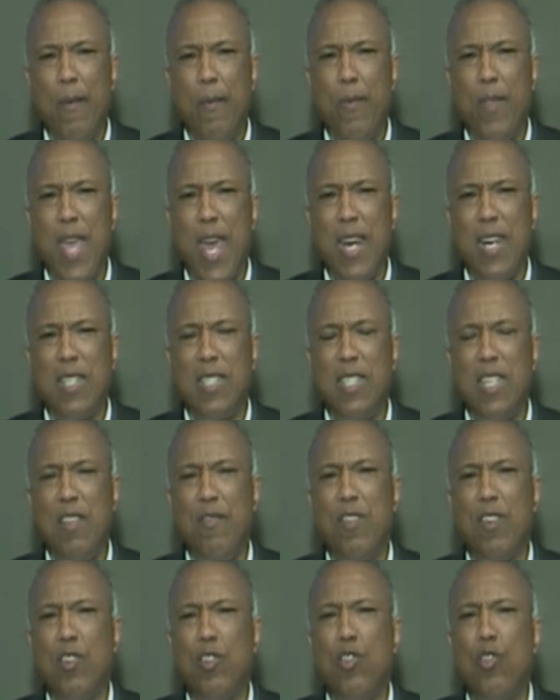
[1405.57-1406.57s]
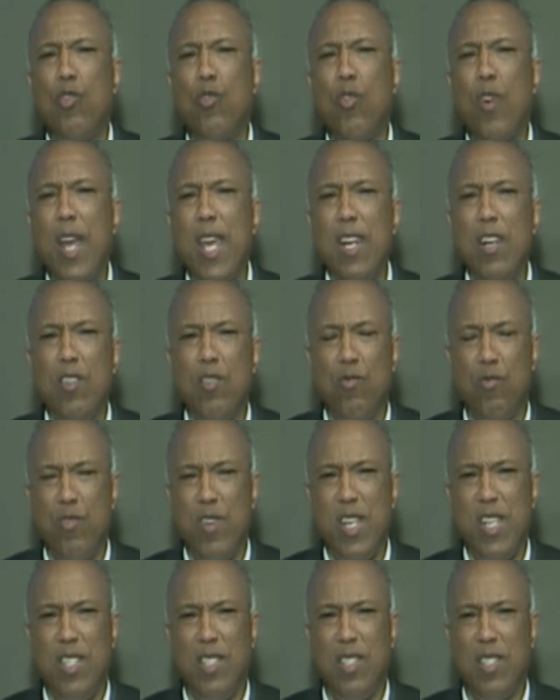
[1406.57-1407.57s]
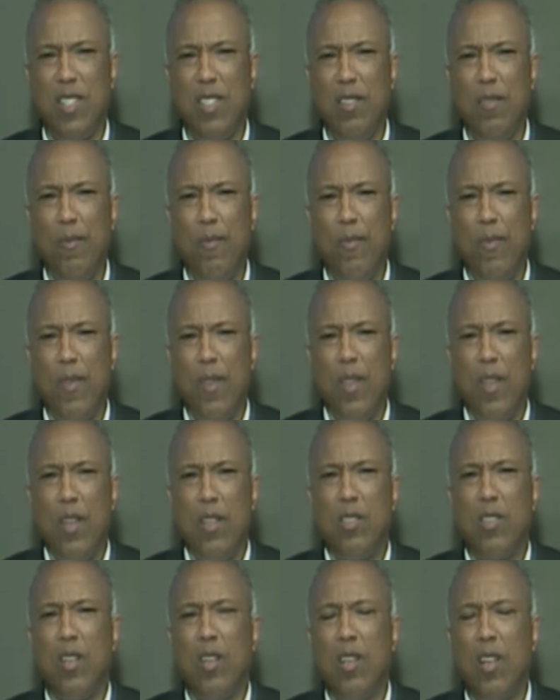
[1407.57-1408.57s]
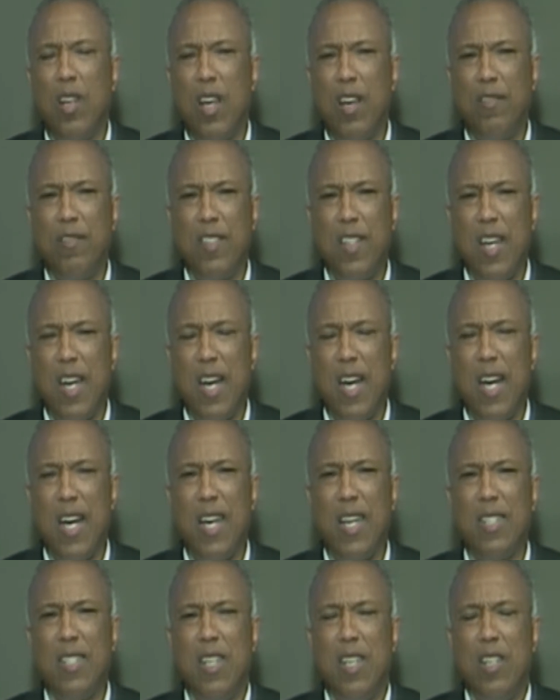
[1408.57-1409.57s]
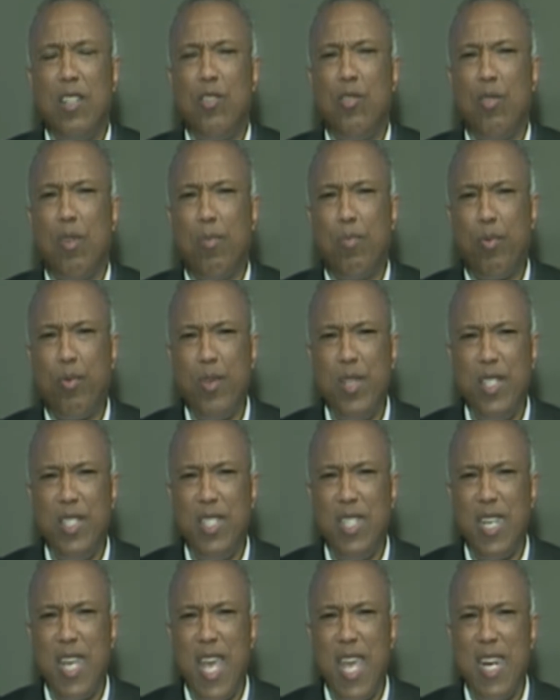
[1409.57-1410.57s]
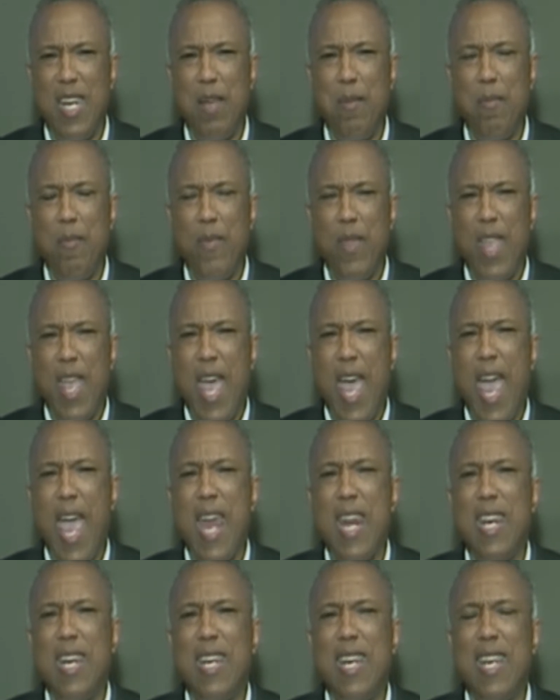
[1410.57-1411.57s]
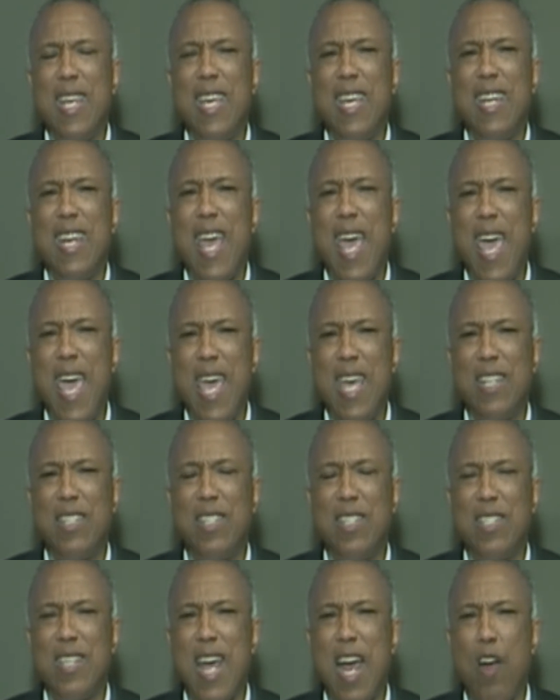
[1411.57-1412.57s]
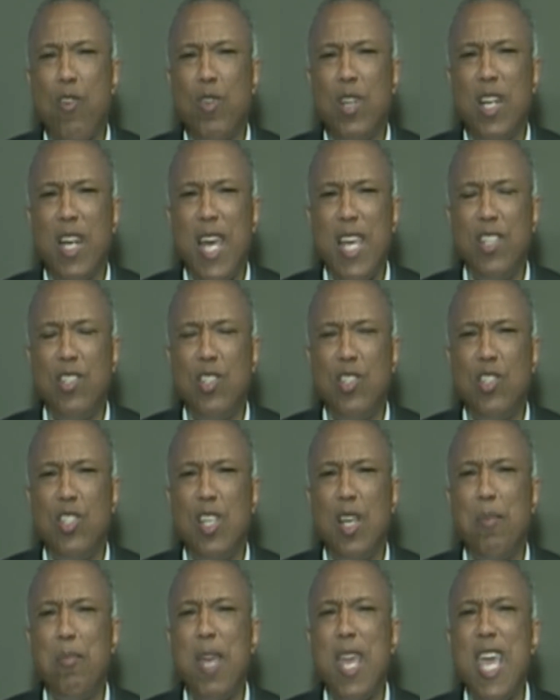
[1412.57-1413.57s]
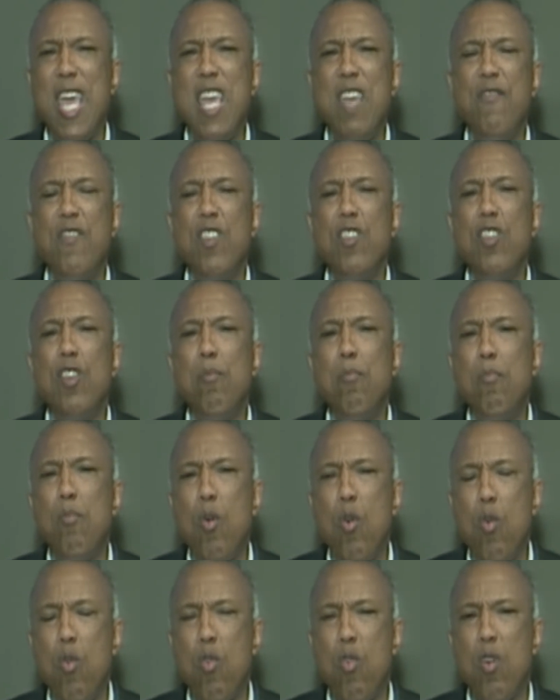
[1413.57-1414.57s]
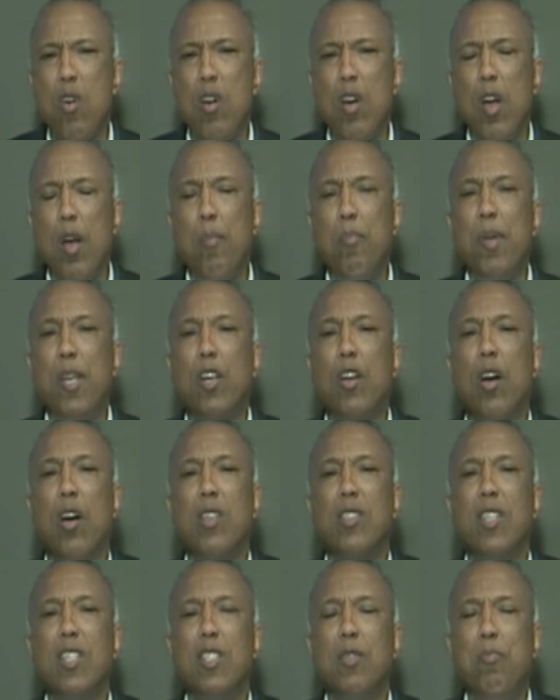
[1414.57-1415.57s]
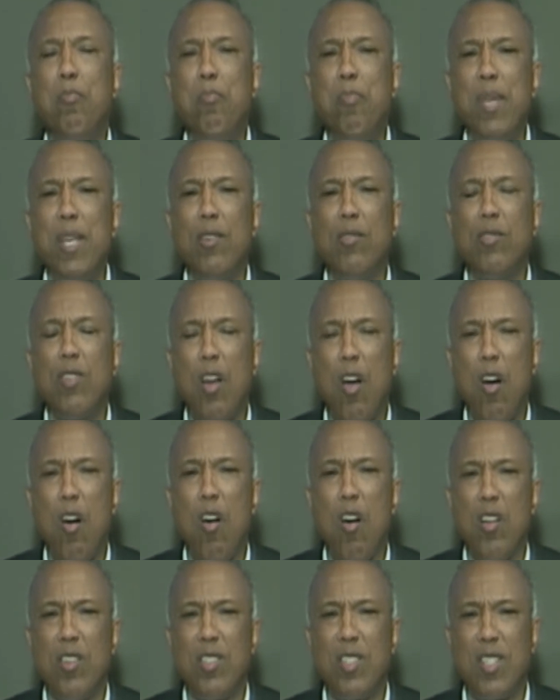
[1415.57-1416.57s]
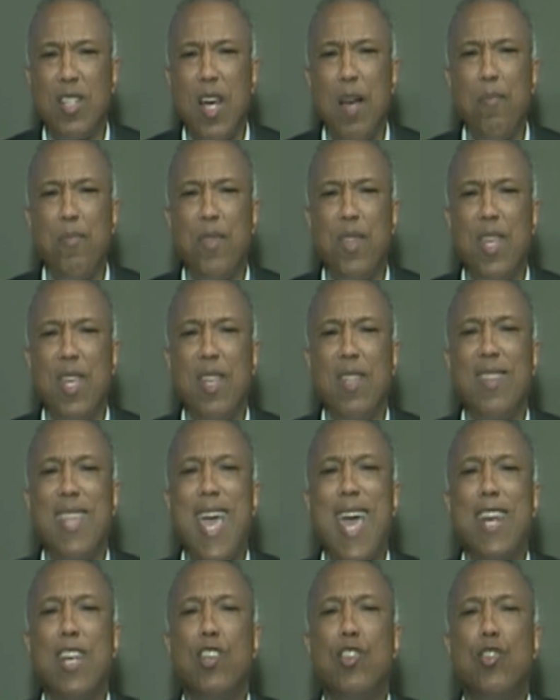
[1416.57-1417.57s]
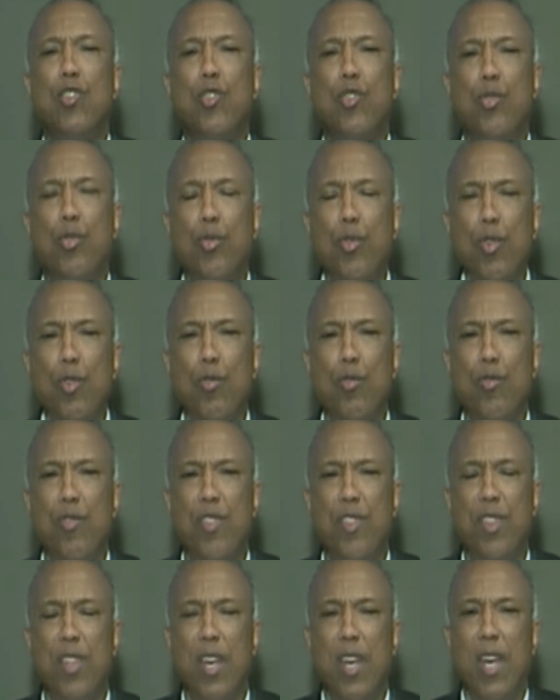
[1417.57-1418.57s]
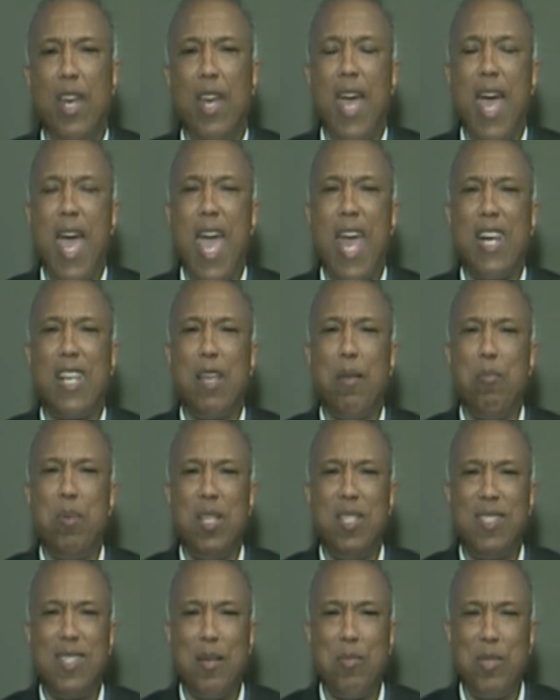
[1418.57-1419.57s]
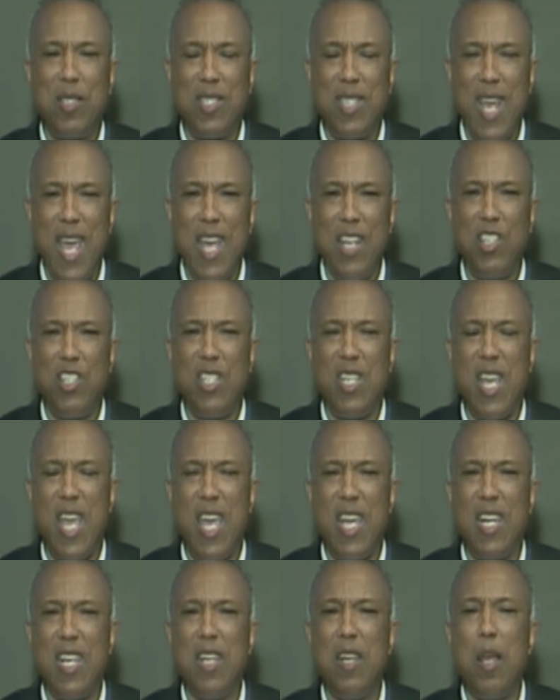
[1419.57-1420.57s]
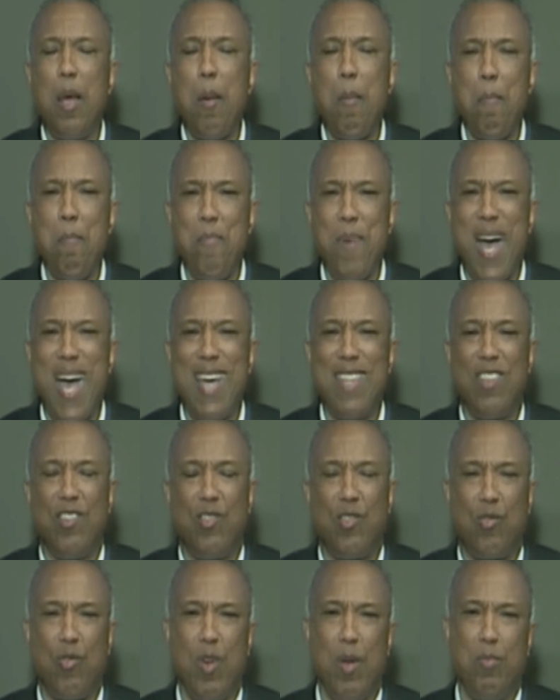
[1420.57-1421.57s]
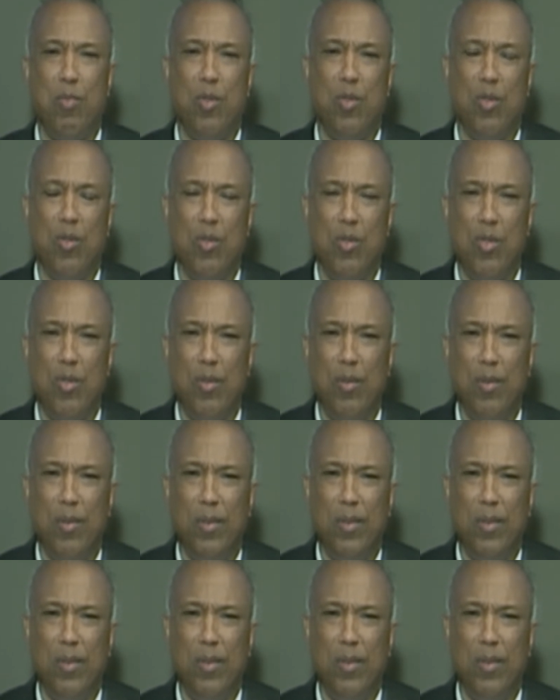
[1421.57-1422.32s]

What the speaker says: that it's even greater reason to love God, to appreciate him, and it enhances our relationship even the more because it's built on something that is truth and can be substantiated by the scriptures.